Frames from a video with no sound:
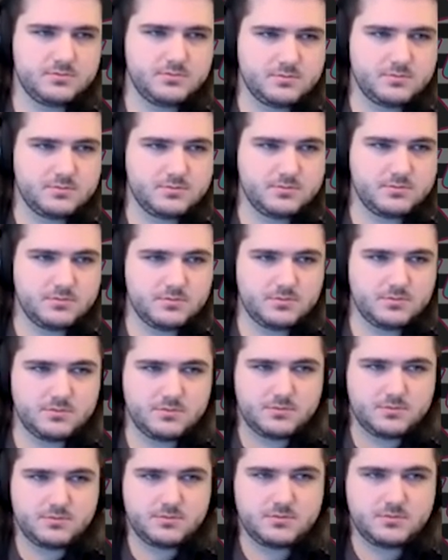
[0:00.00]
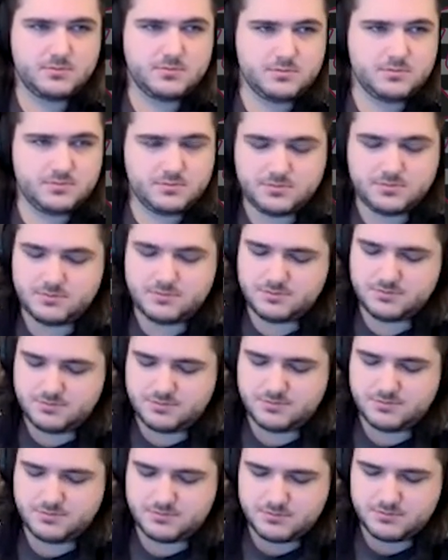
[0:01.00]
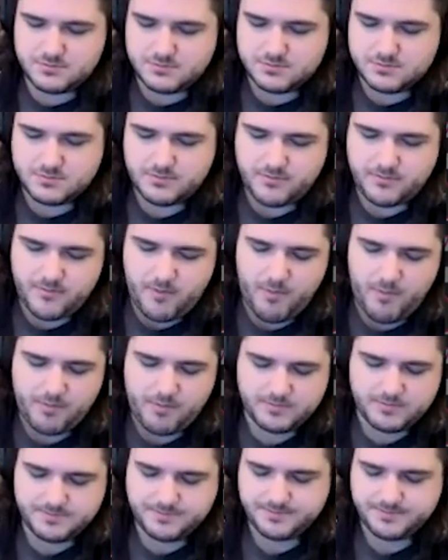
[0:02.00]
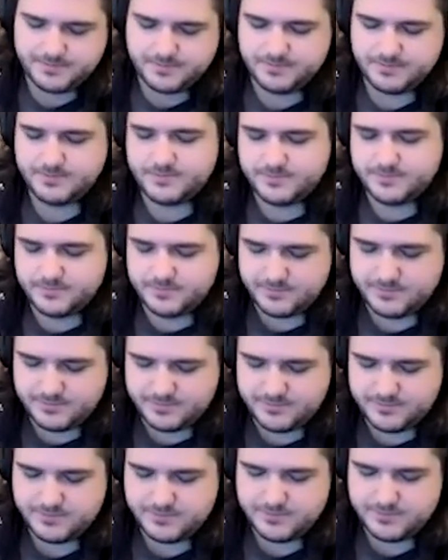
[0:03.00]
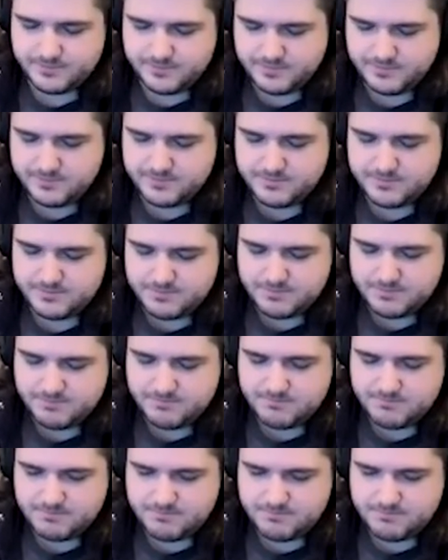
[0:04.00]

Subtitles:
The person shown says nothing.